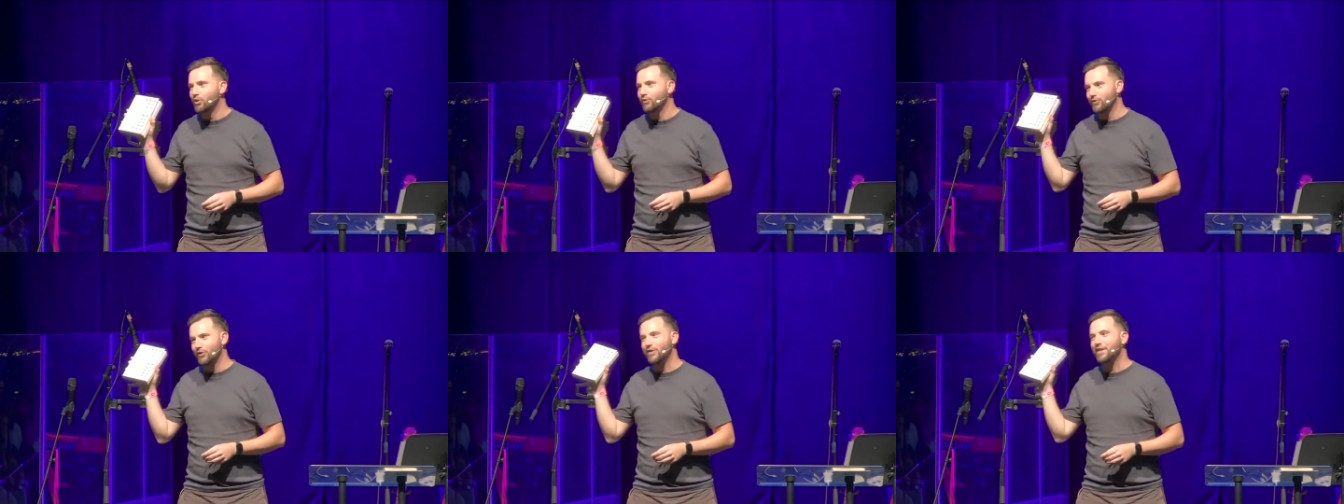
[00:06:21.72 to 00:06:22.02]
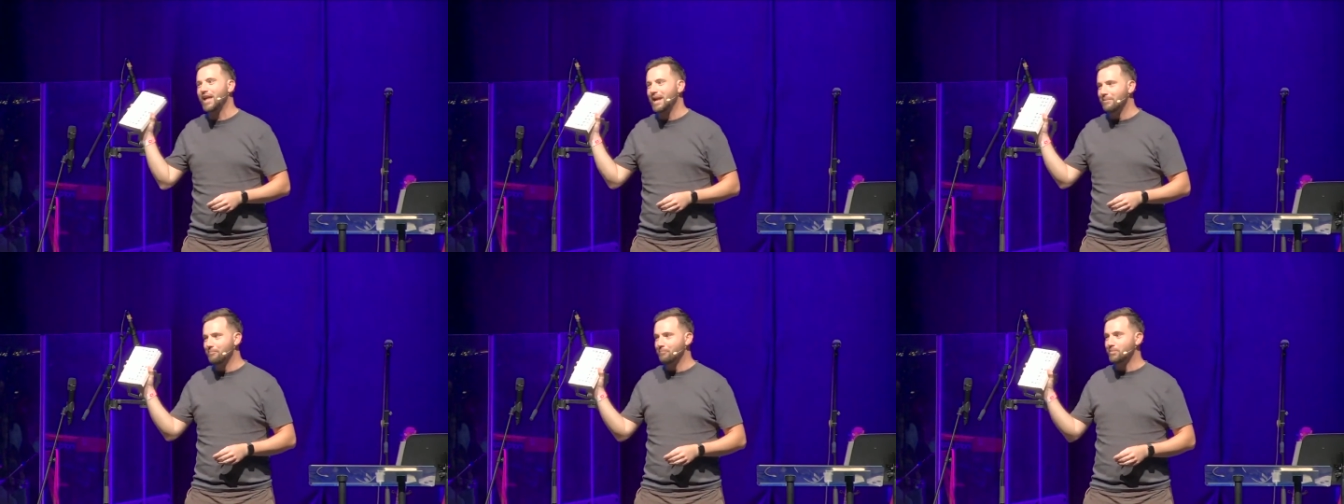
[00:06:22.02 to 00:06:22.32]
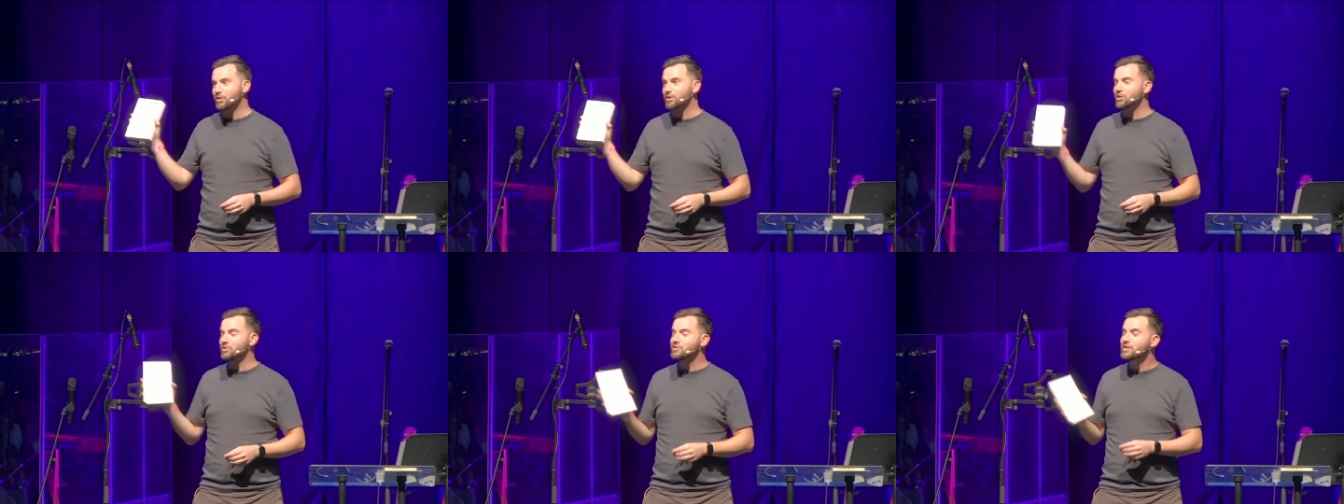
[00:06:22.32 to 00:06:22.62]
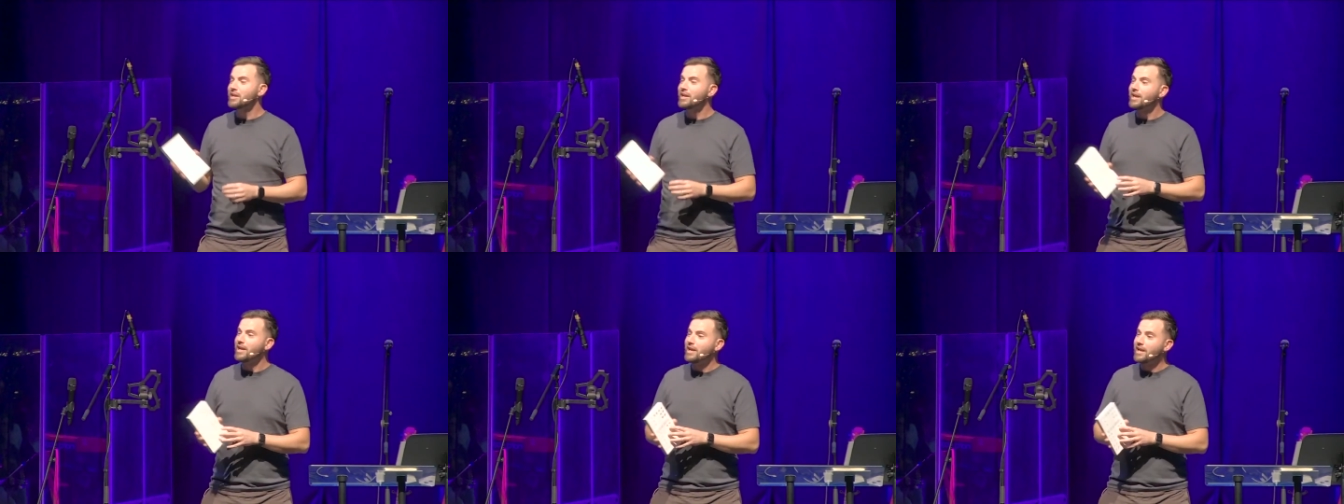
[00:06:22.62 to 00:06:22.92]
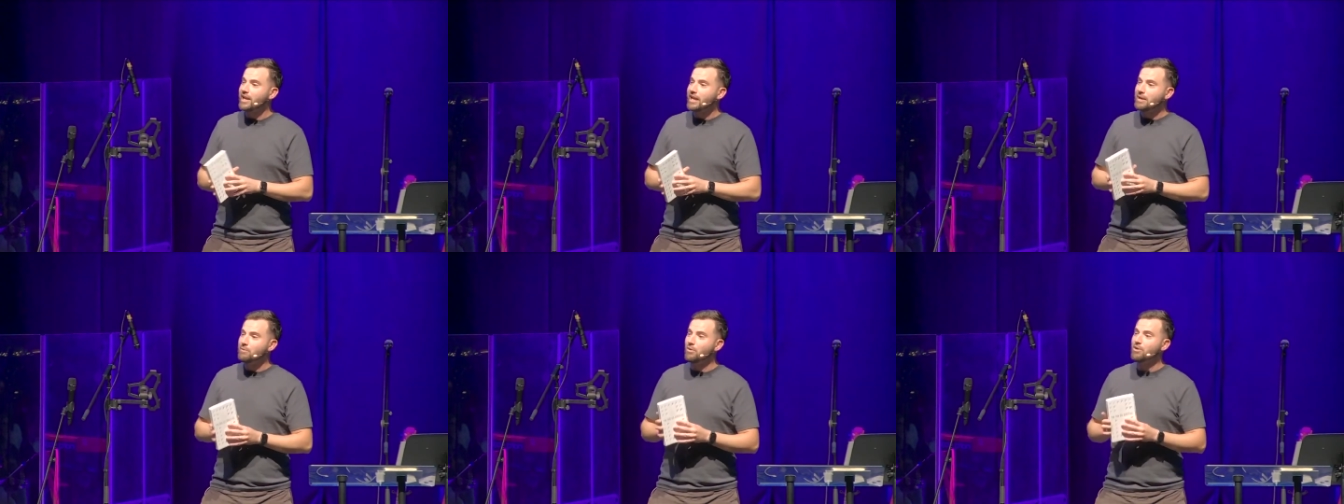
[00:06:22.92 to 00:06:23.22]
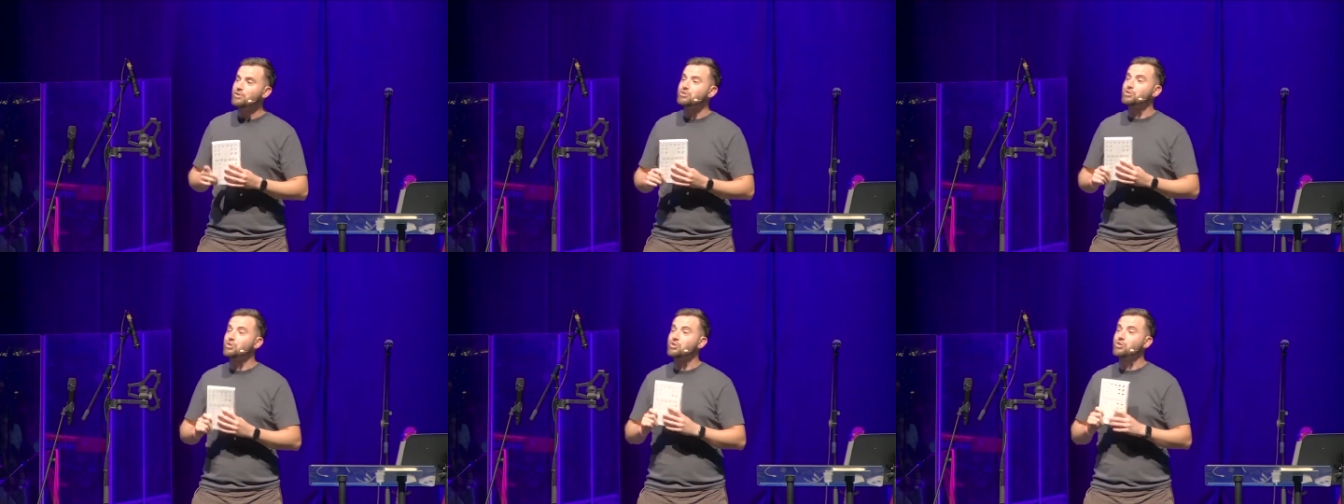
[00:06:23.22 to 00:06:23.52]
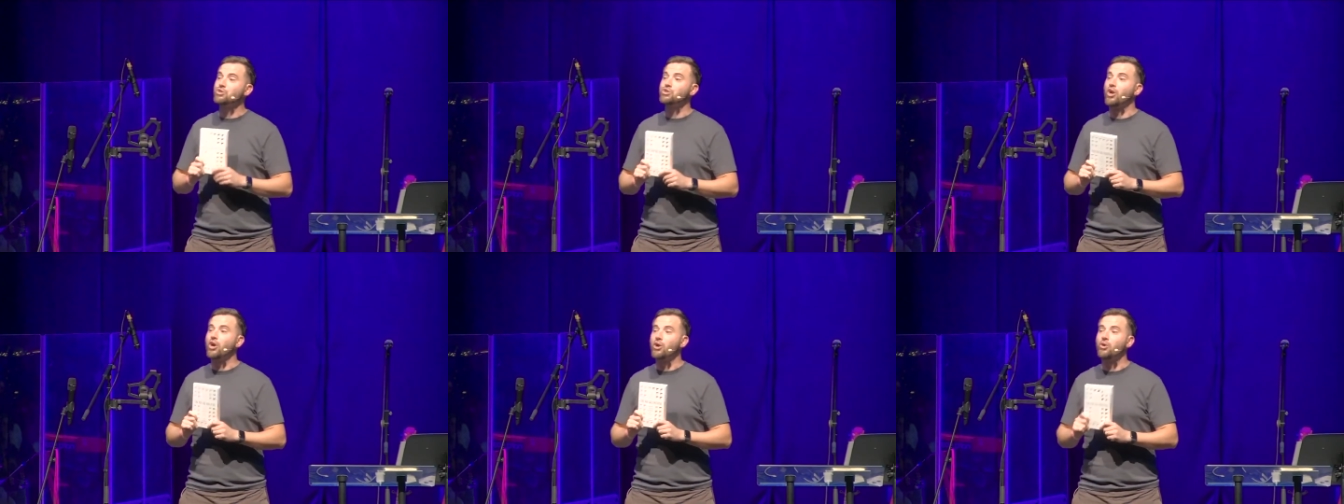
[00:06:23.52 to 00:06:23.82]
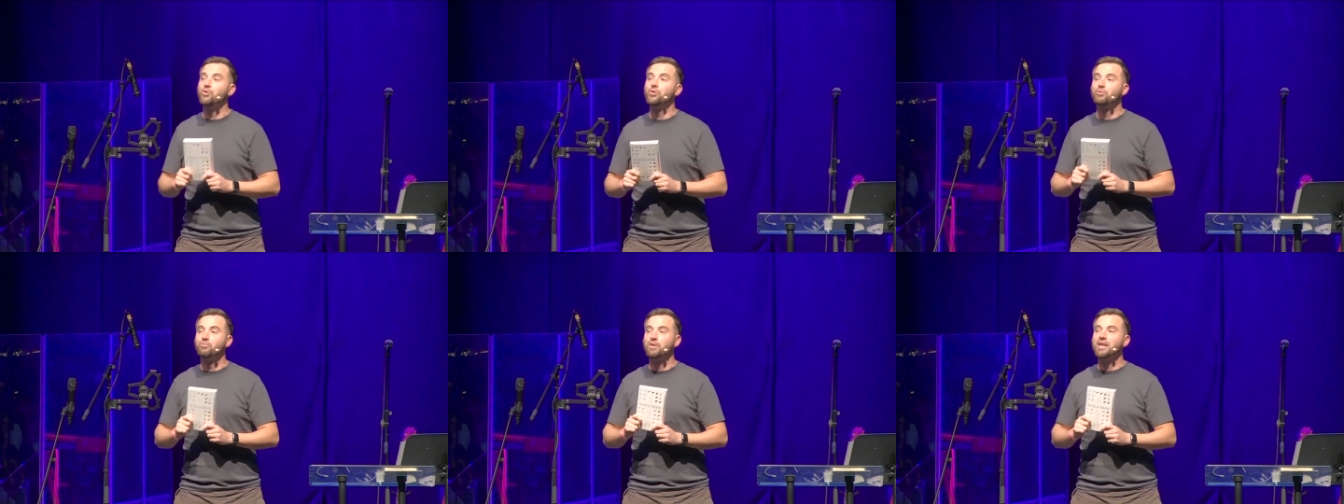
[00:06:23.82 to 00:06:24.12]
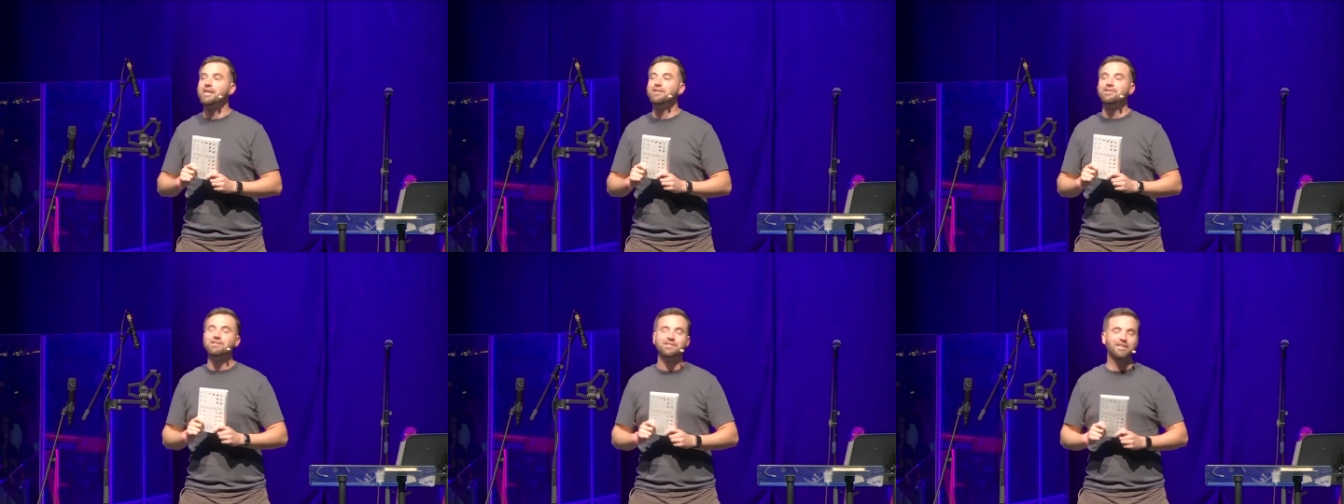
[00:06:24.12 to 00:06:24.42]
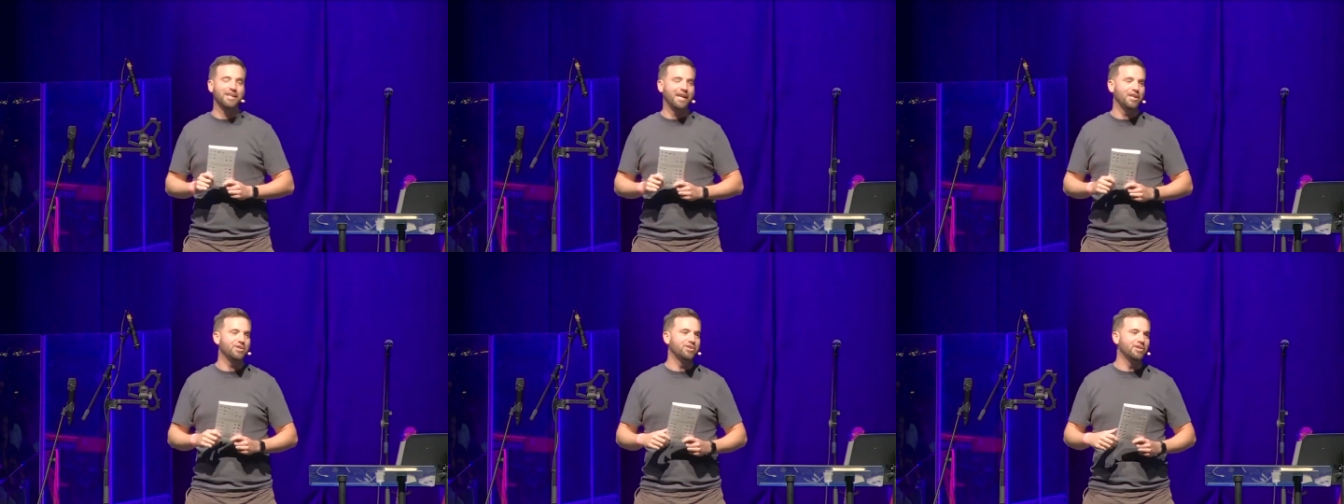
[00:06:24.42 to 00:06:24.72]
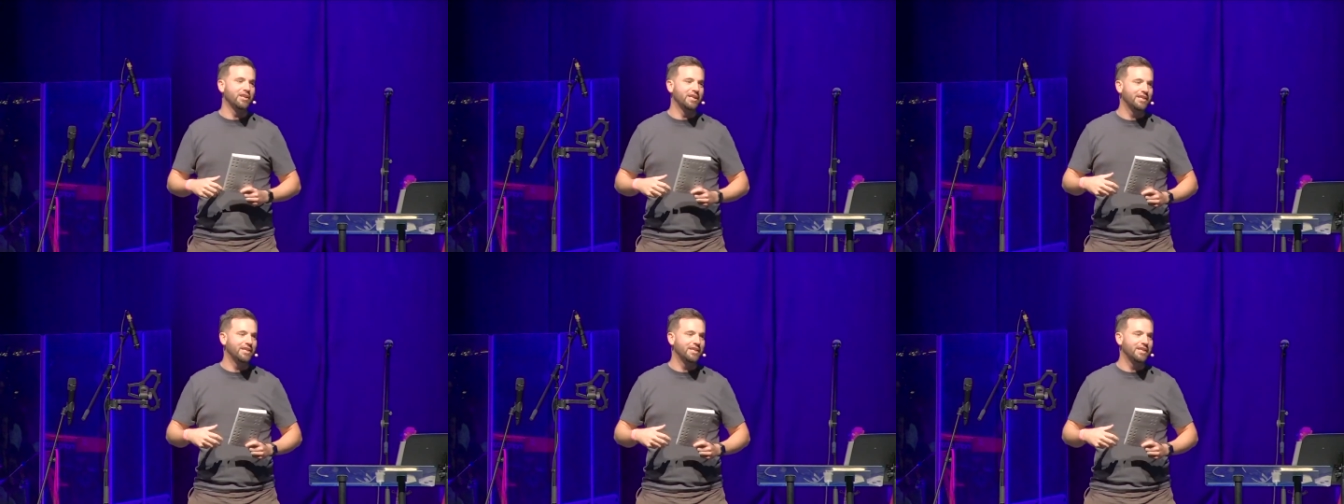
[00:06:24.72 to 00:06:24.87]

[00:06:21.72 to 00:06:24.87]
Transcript: for them because he wants to show the readers that actually